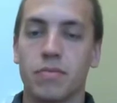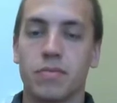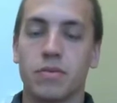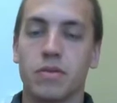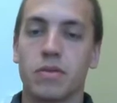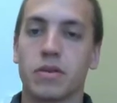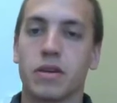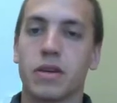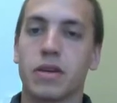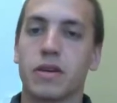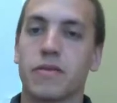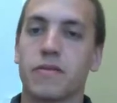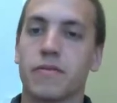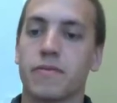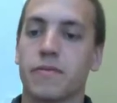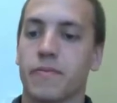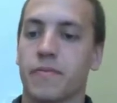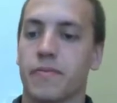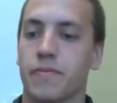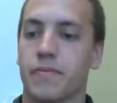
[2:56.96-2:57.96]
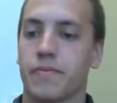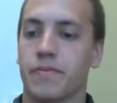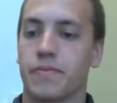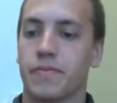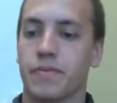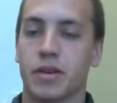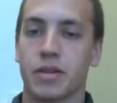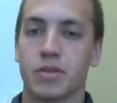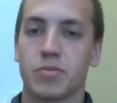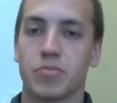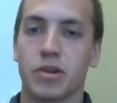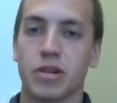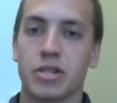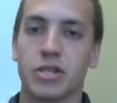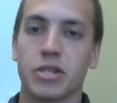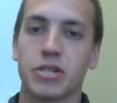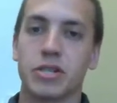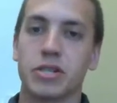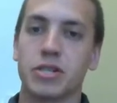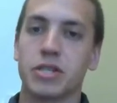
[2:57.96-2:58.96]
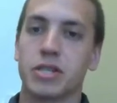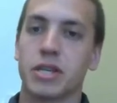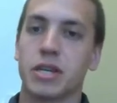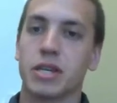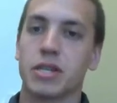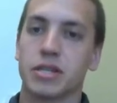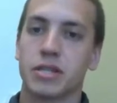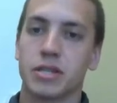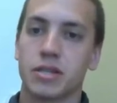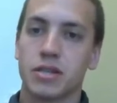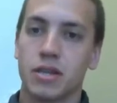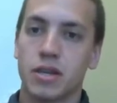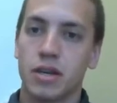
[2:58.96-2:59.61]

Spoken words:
looking expression. She says